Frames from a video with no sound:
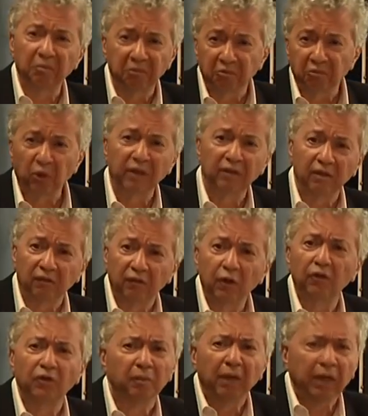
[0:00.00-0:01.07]
20,
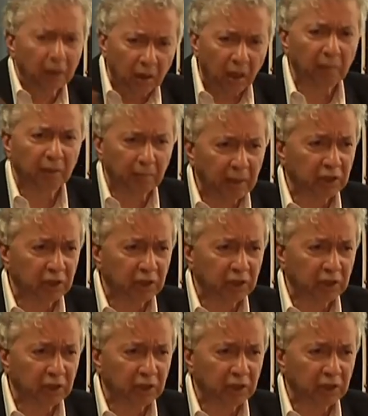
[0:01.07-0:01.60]
30 million, I mean,